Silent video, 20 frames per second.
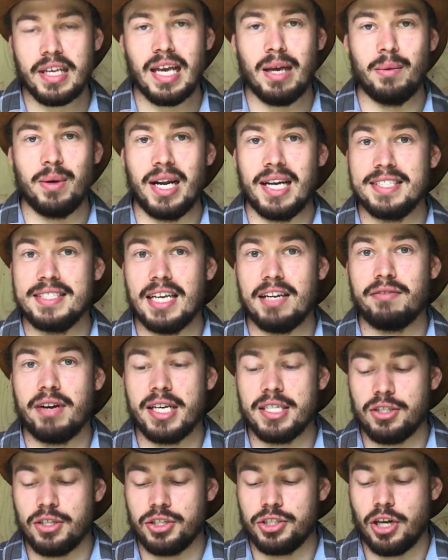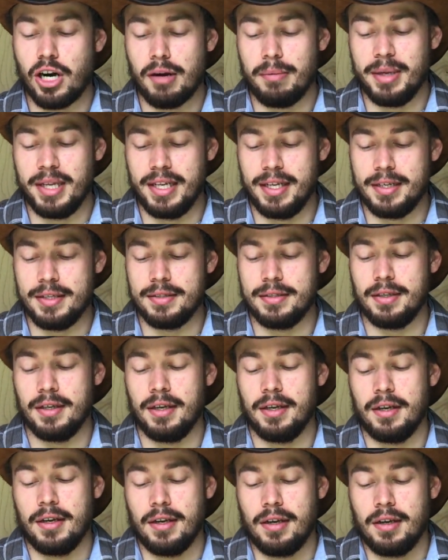And when I say razor sharp, it is
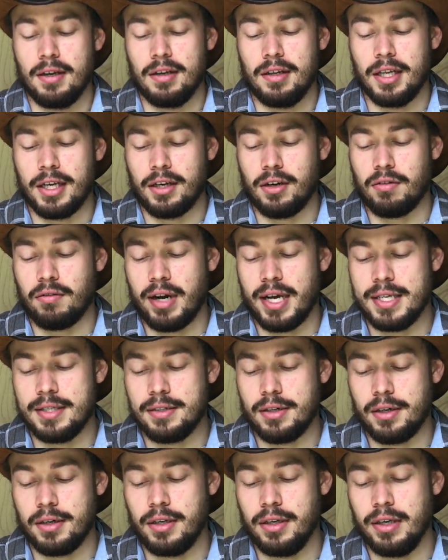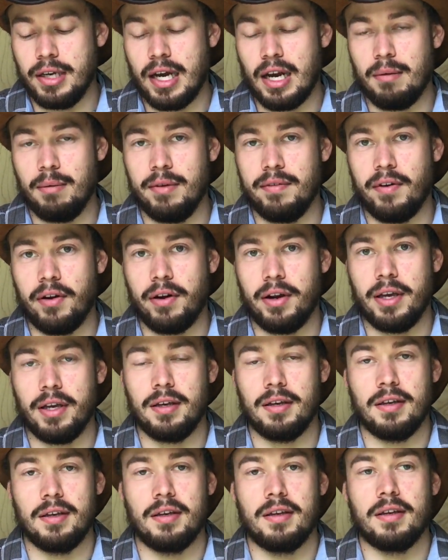like a razor. You got to be
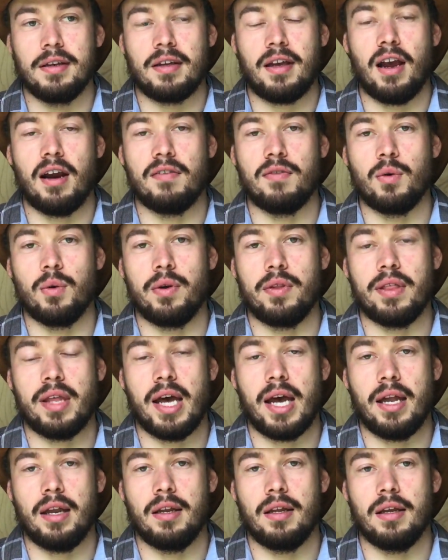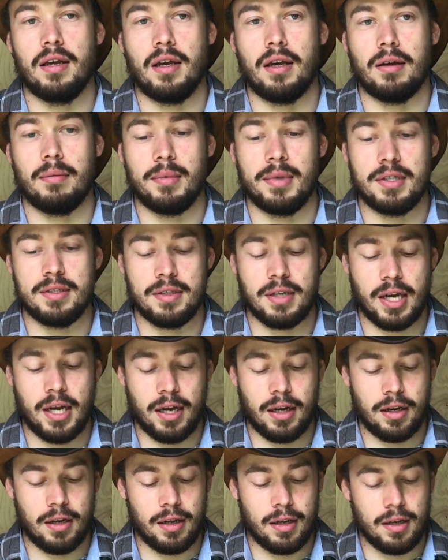very careful with that. It's
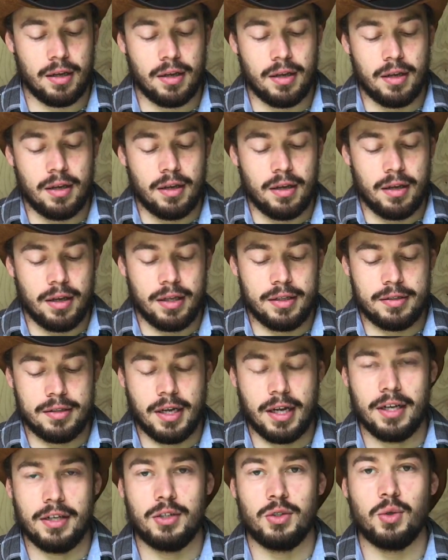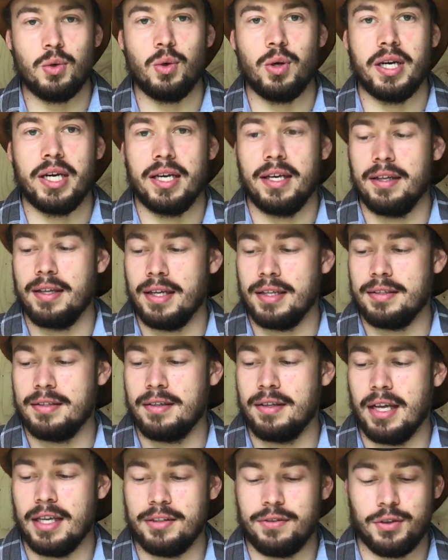not a toy,
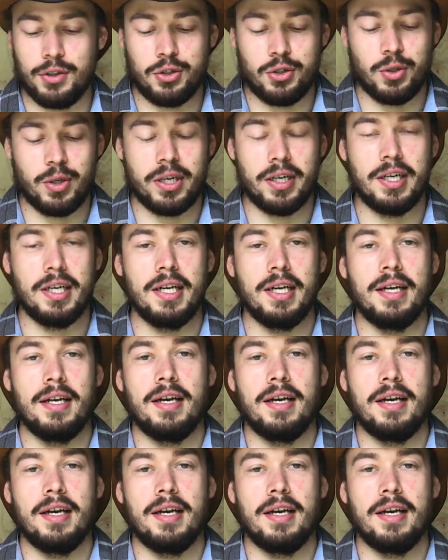that's for sure.